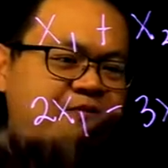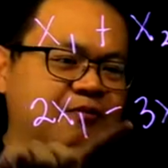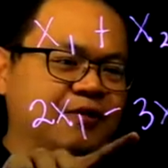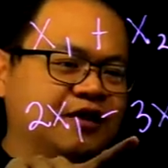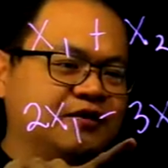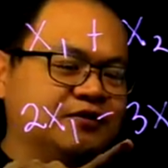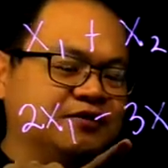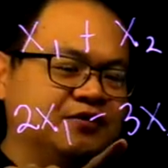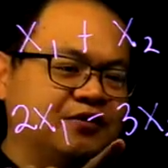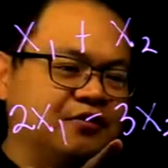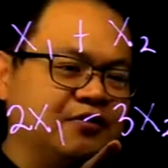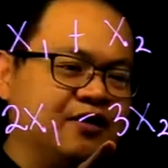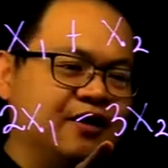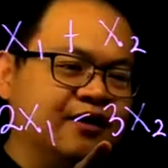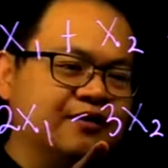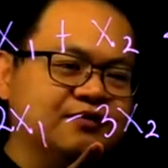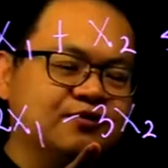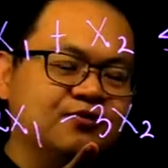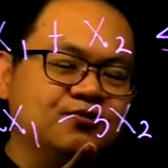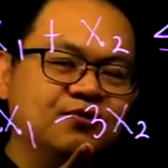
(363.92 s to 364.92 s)
minus
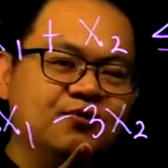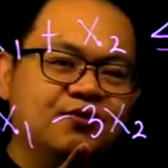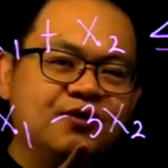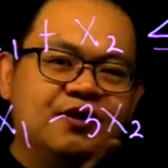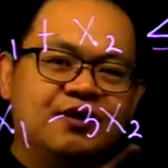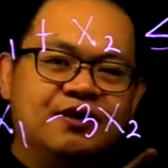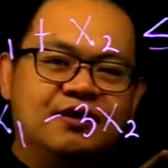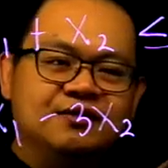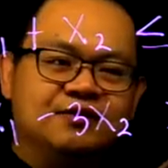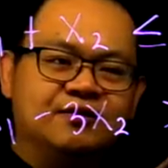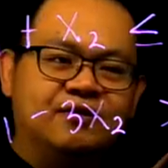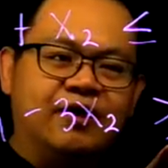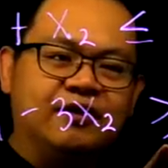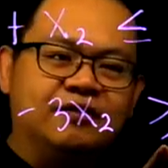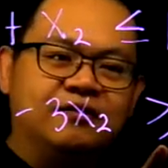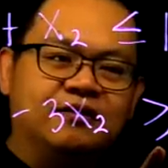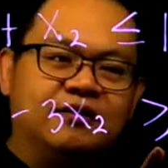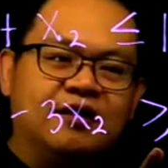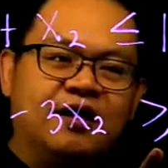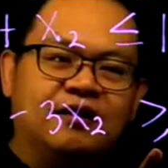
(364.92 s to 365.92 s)
3x2 is
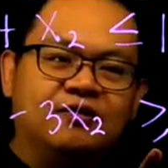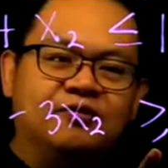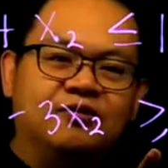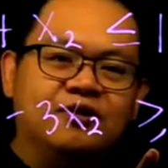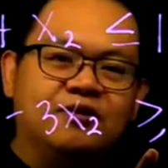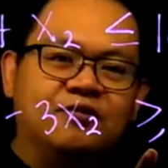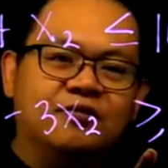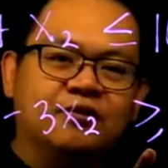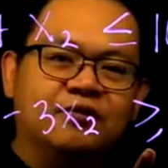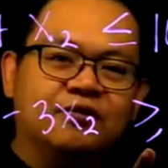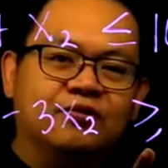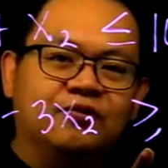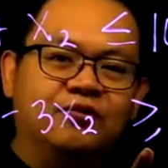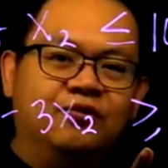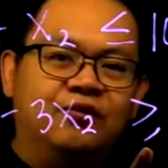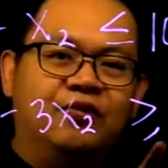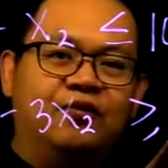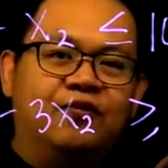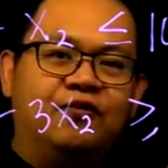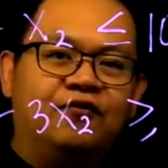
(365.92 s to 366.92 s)
greater than or equal
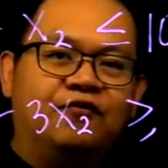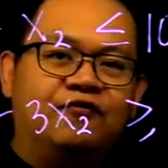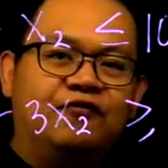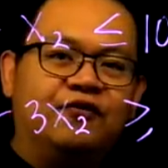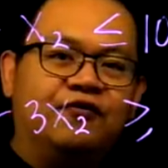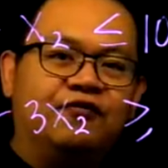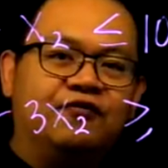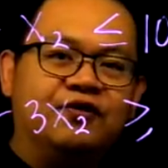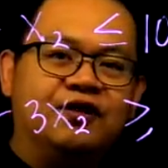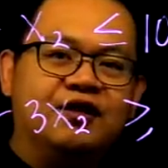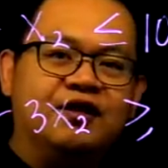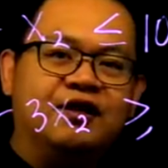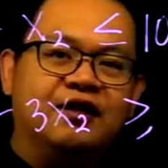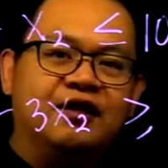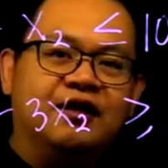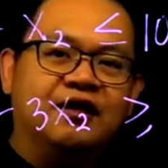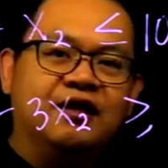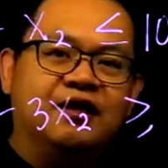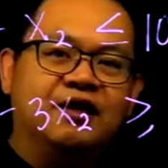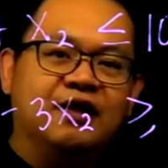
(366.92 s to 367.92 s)
to 50.
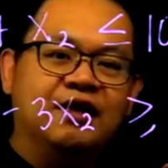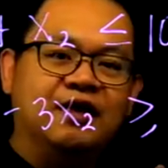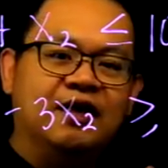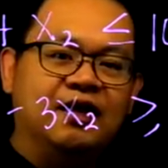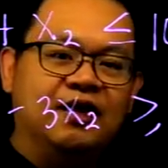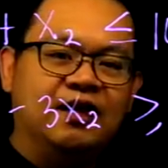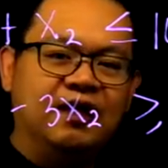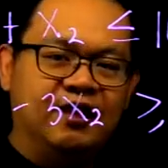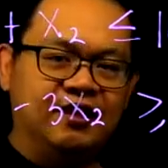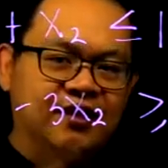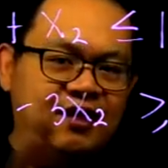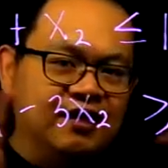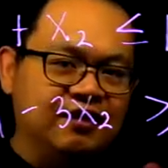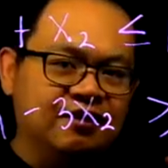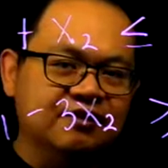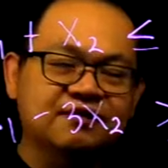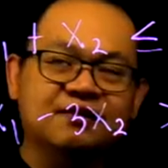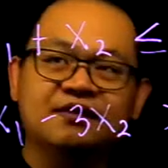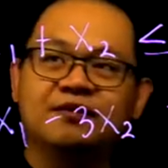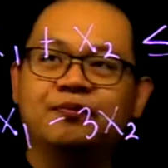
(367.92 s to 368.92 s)
And that is the